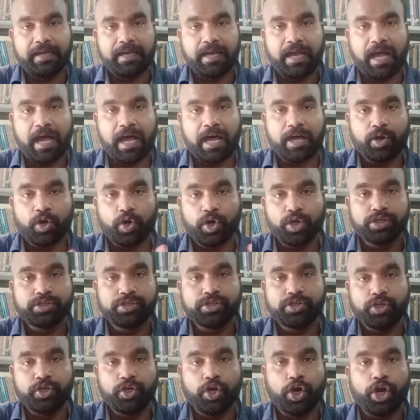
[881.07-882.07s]
are
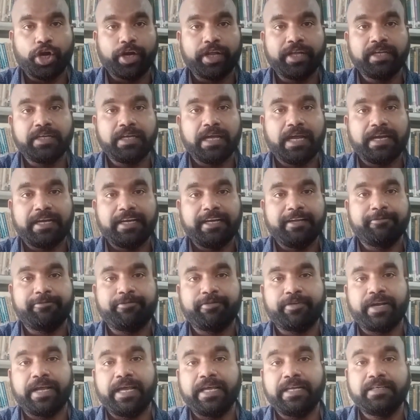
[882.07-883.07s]
also known in
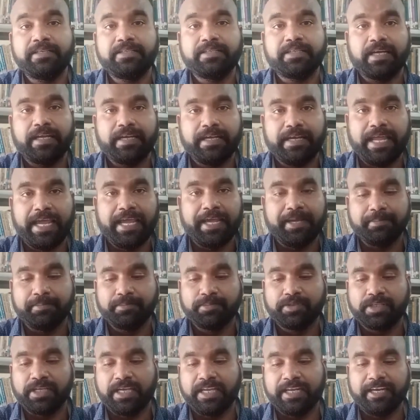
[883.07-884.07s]
different
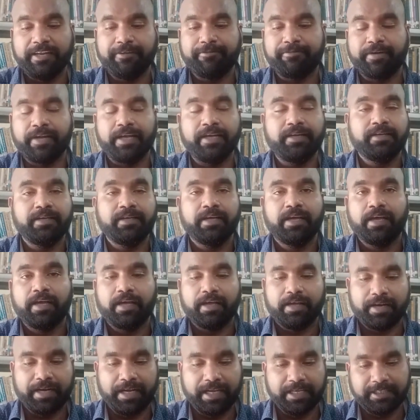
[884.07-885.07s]
names in
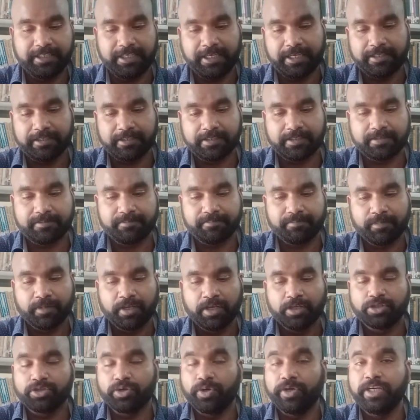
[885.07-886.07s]
different regions.
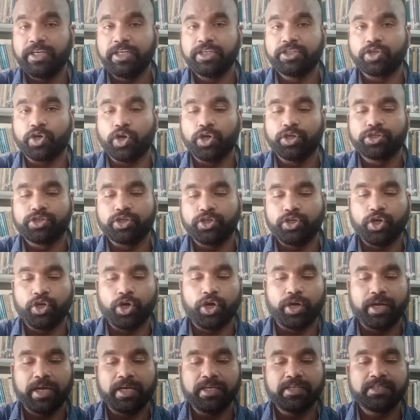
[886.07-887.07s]
So it is also
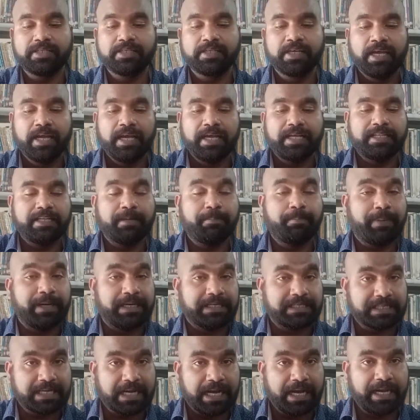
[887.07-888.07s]
known as the
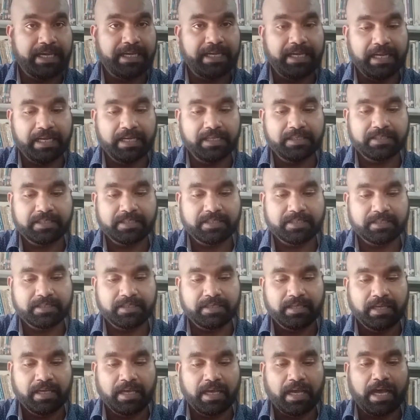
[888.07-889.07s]
Patkai Hills,
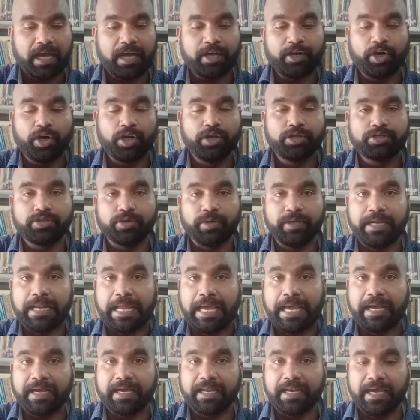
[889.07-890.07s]
and also in
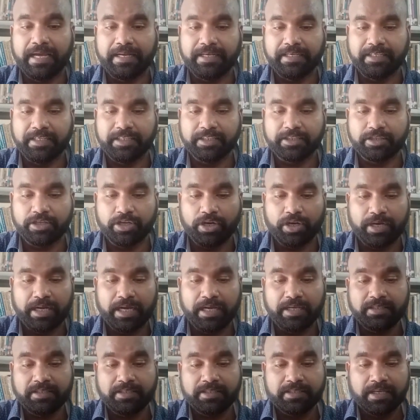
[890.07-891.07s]
Nagaland it is known
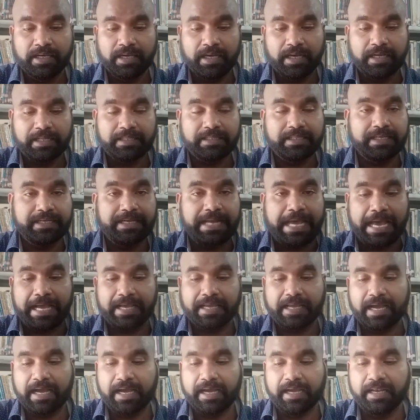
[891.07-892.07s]
as the
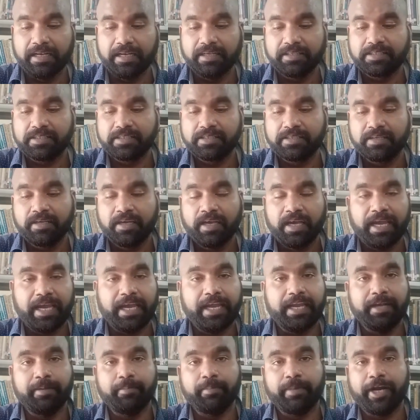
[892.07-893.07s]
Naga Hills.
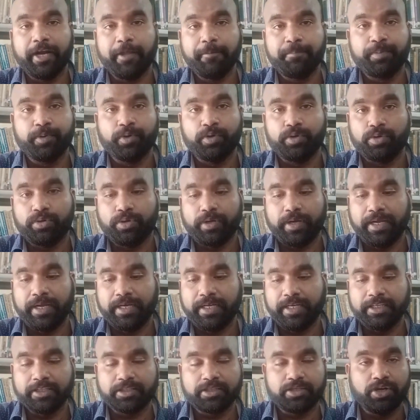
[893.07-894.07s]
In Manipur it
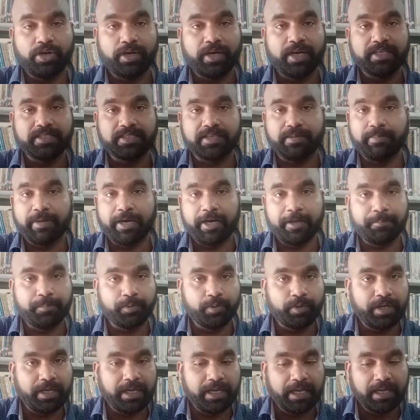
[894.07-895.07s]
is known as the
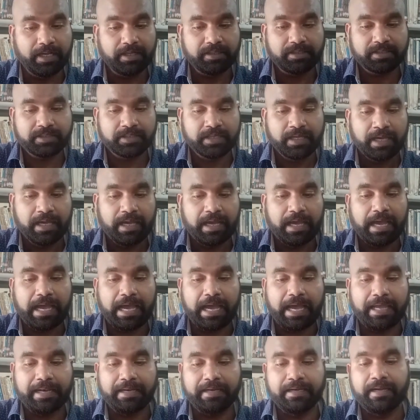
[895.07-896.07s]
Manipuri Hills,
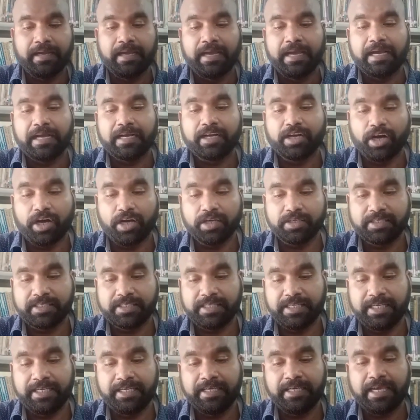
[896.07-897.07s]
and
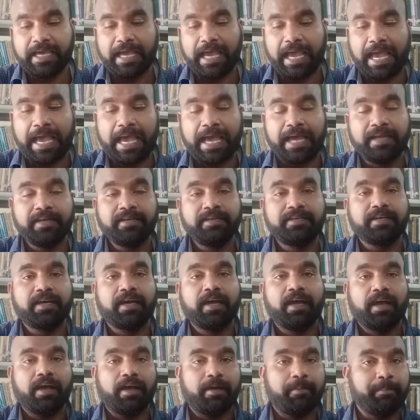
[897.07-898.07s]
Khasi and
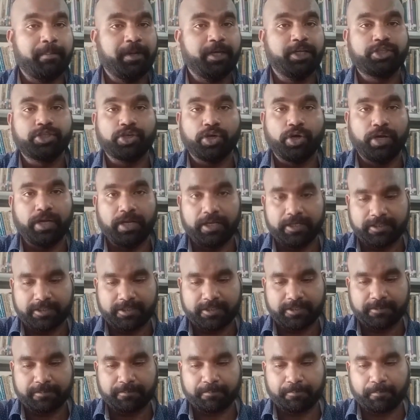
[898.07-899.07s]
Mizo
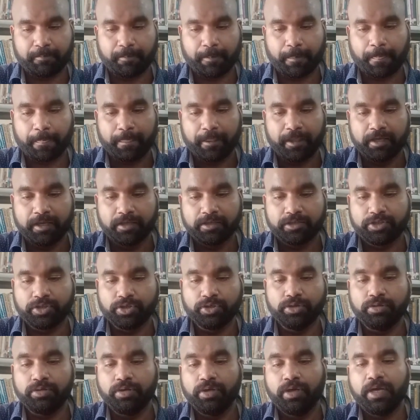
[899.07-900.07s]
Hills.
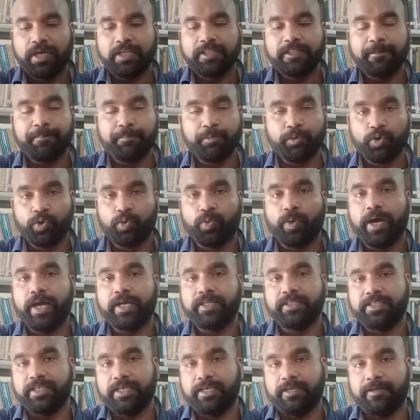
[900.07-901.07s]
So the
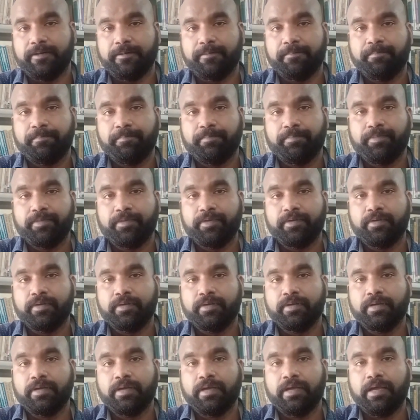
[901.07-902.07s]
Purvanchal
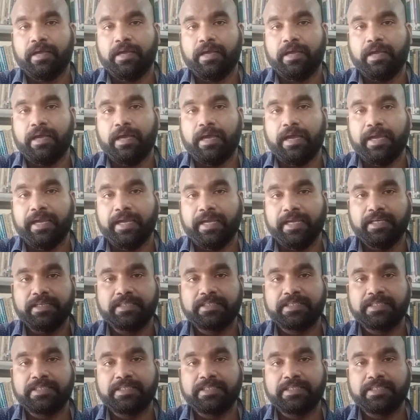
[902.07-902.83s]
is